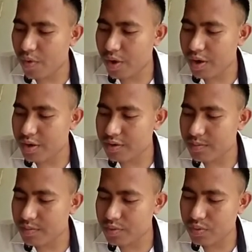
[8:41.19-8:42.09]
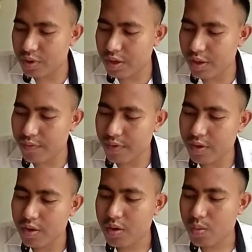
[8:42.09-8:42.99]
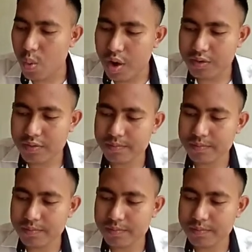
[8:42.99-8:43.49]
organisms to the living one.